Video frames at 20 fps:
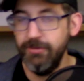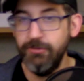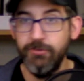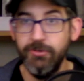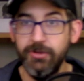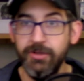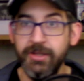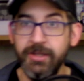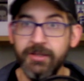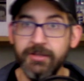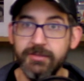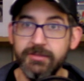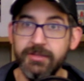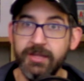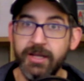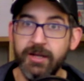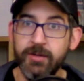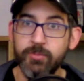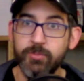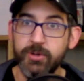really
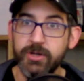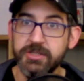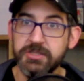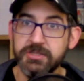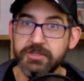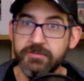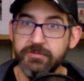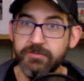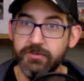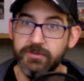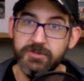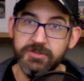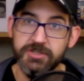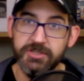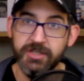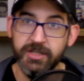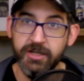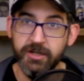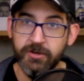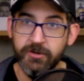that impressive or
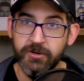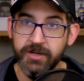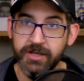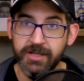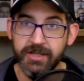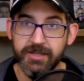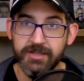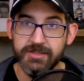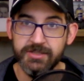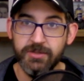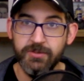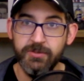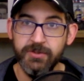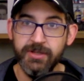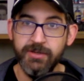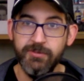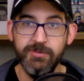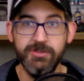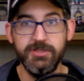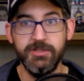scary. He's
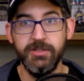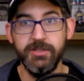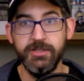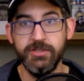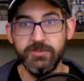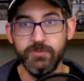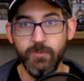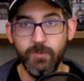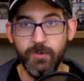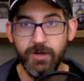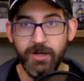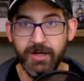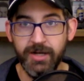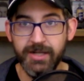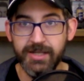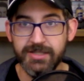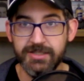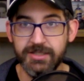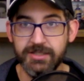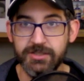only resilience 1.
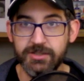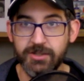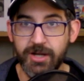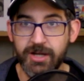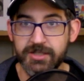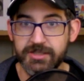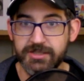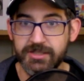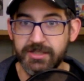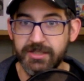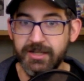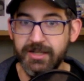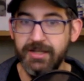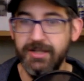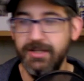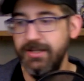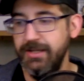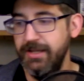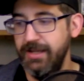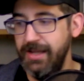He's exhausted
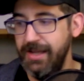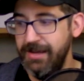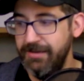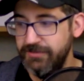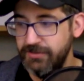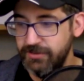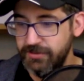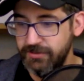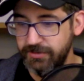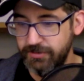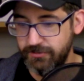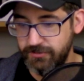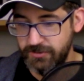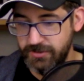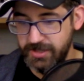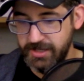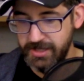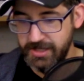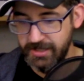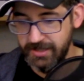after
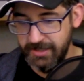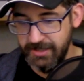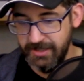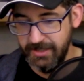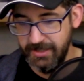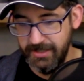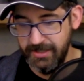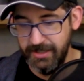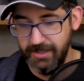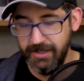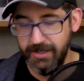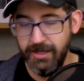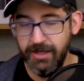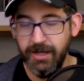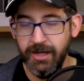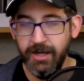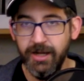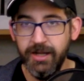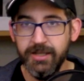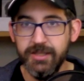3.
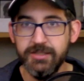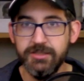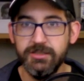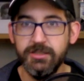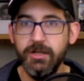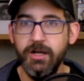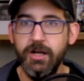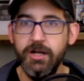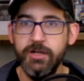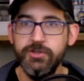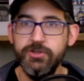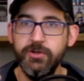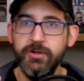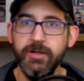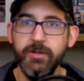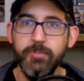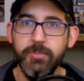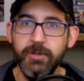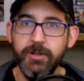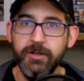His
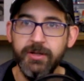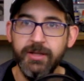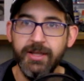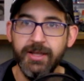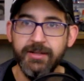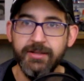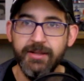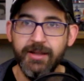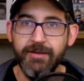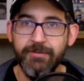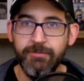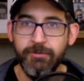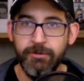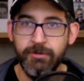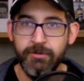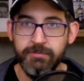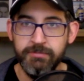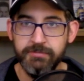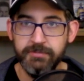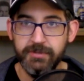conjuring ability, I've
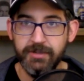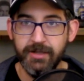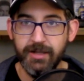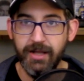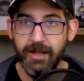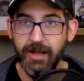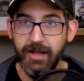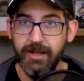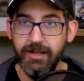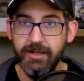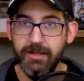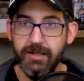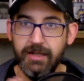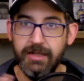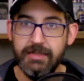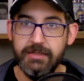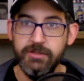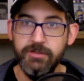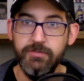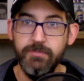never
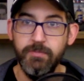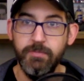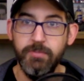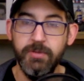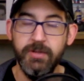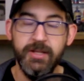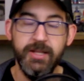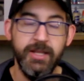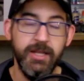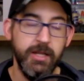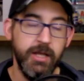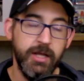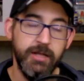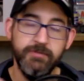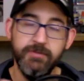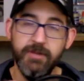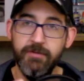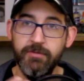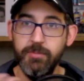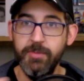been
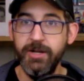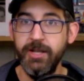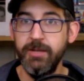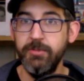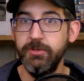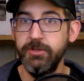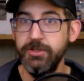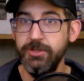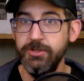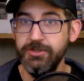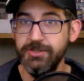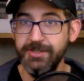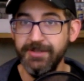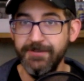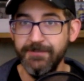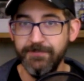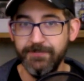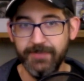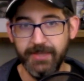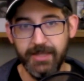able to use it.
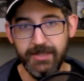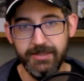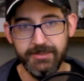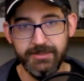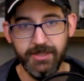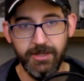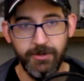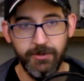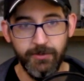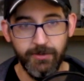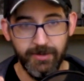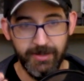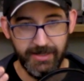So